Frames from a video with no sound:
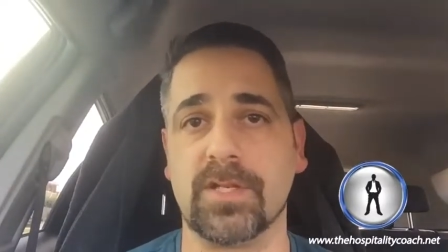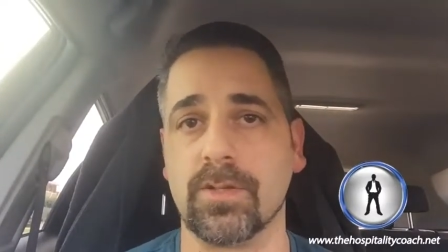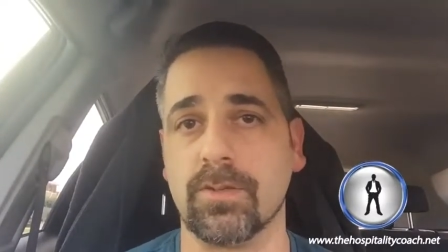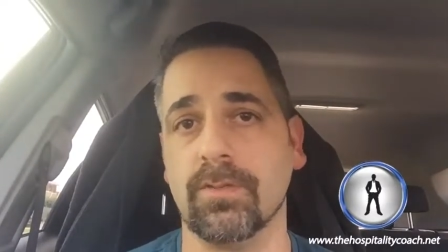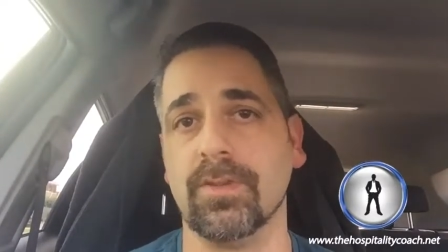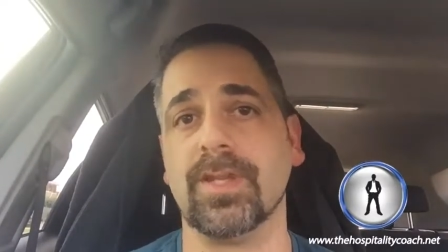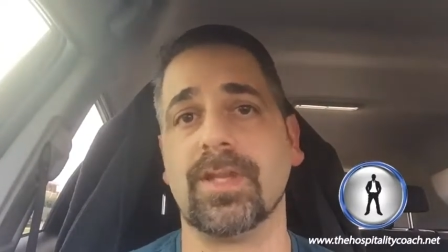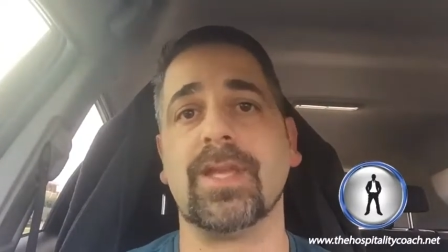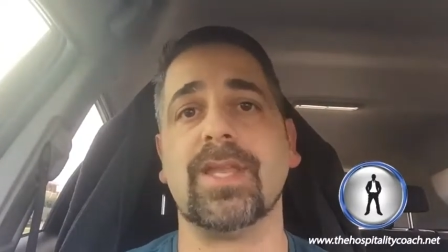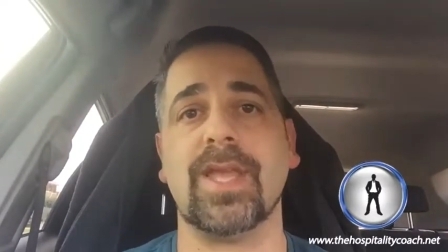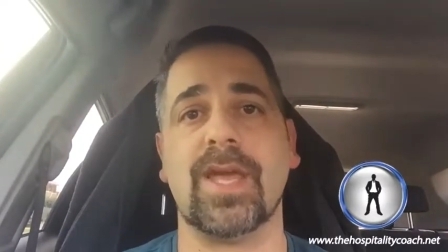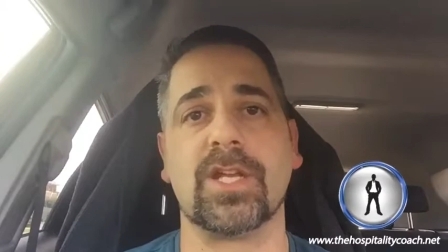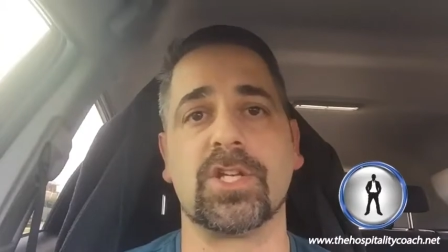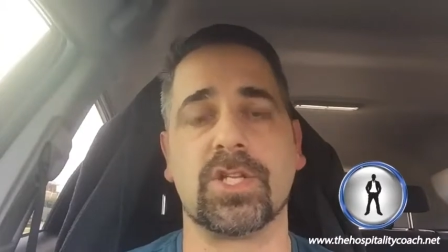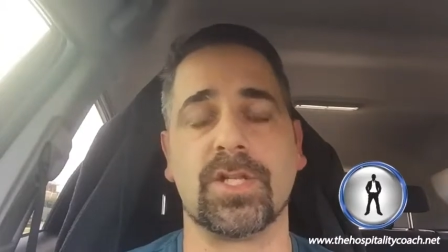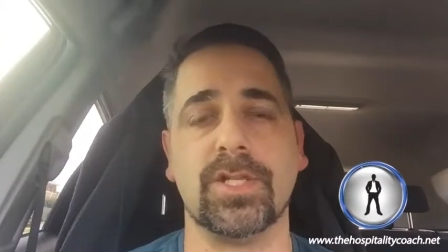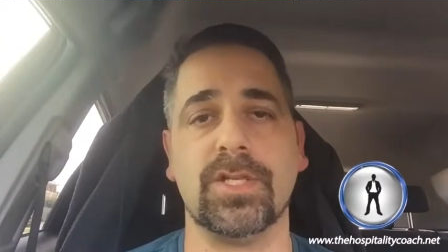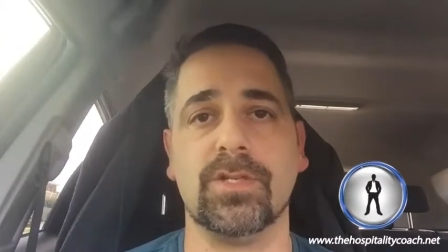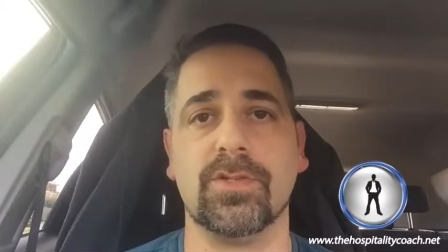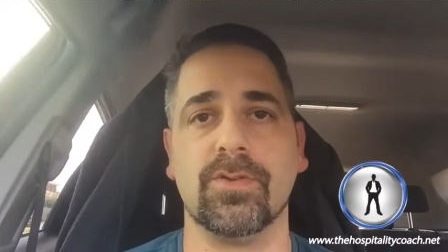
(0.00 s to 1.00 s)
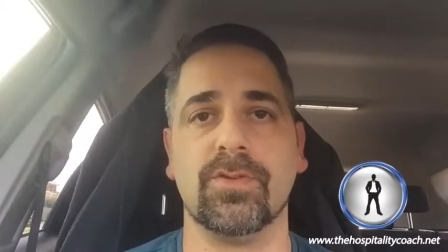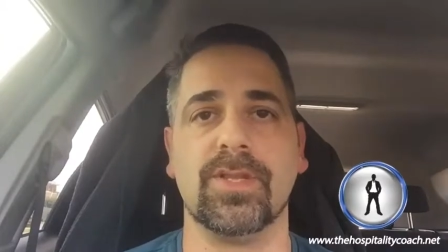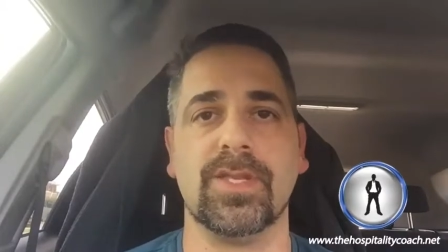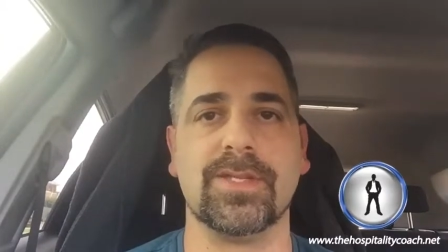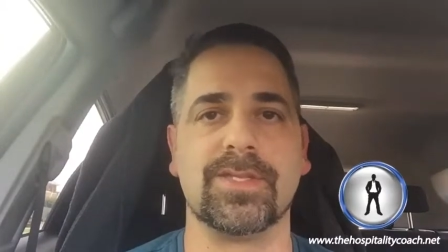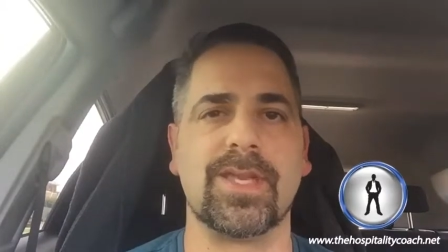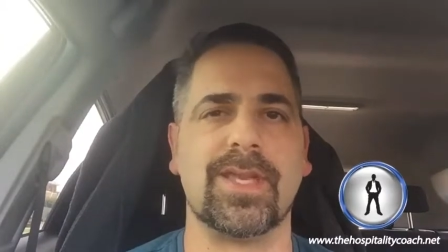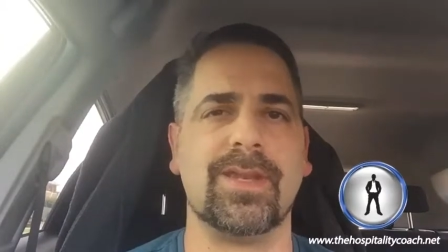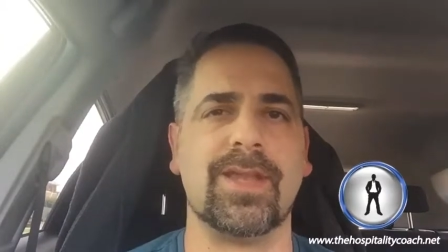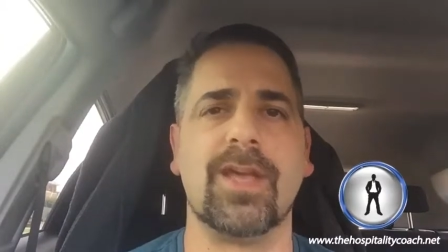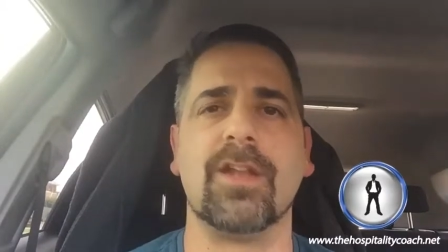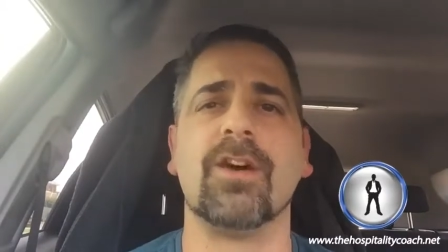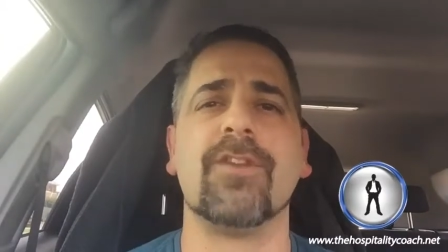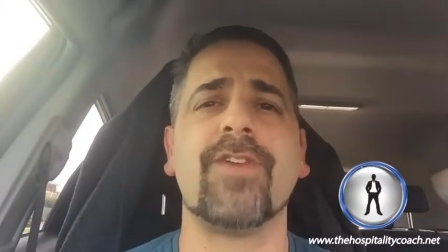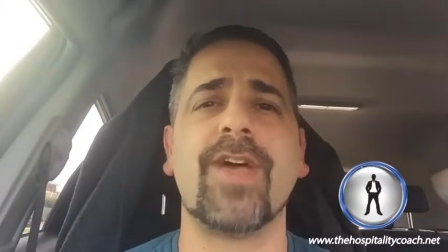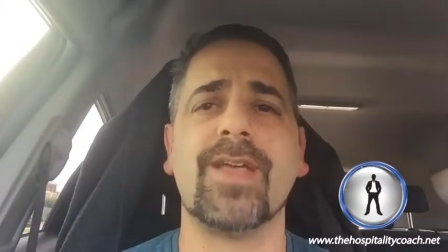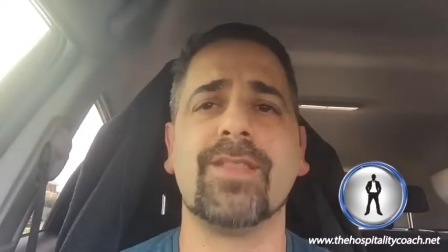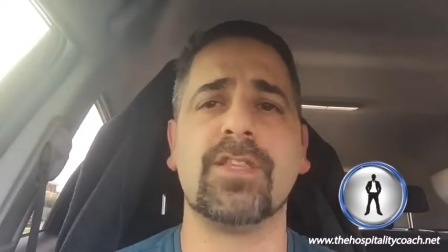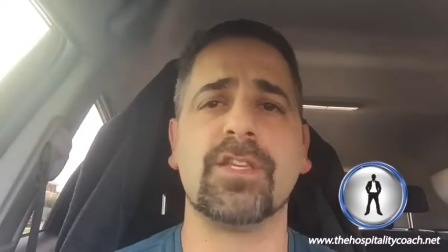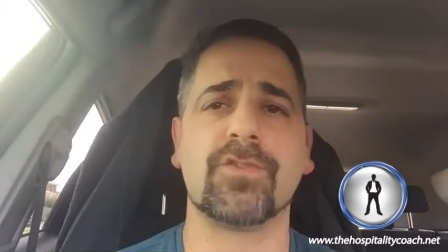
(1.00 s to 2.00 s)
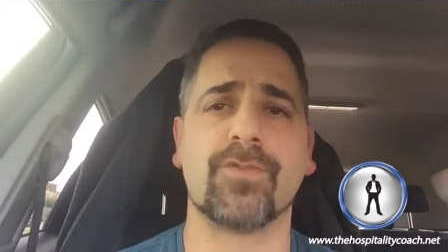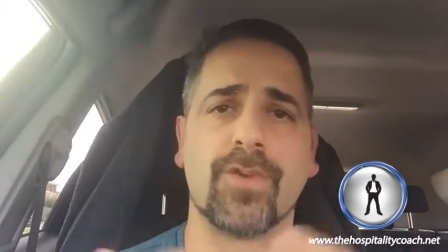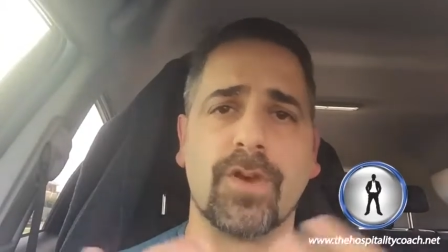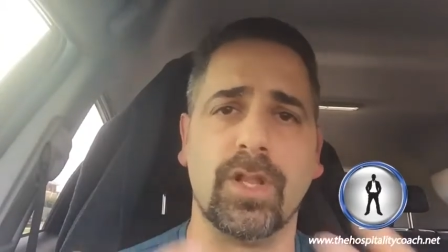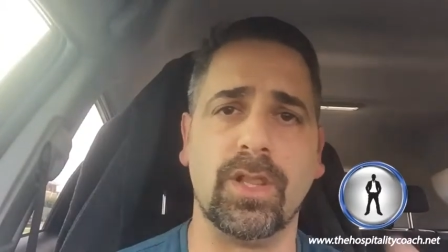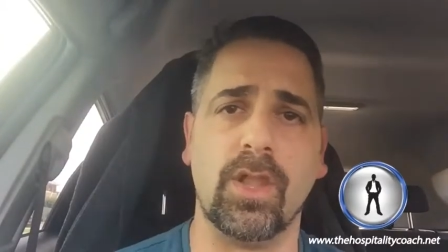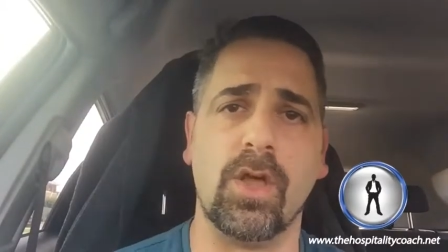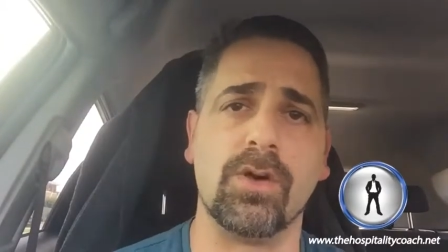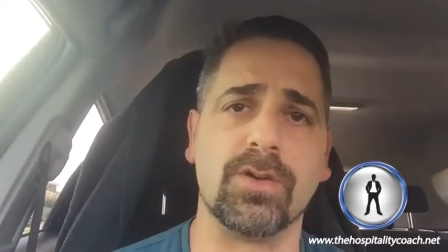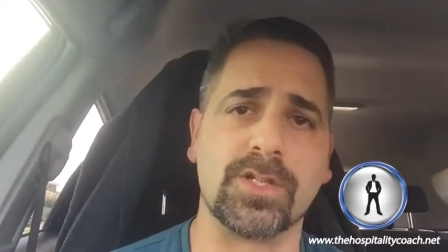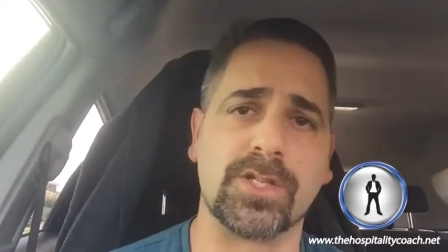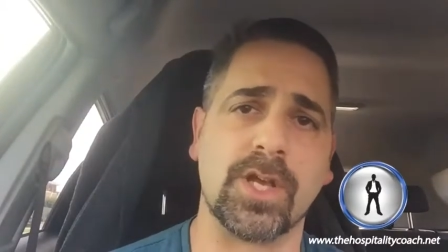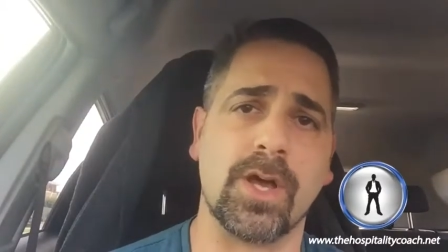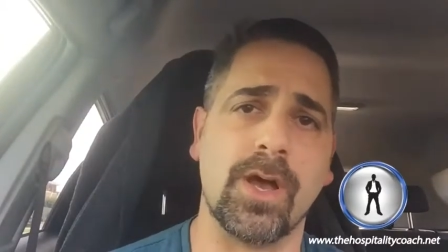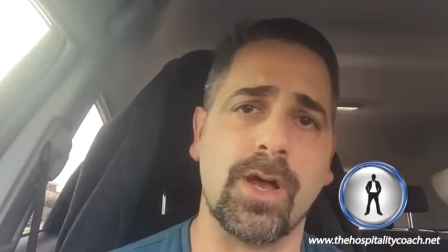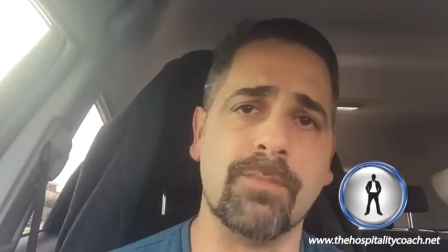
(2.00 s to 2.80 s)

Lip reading: that can actually do this. And I've had this for a long time,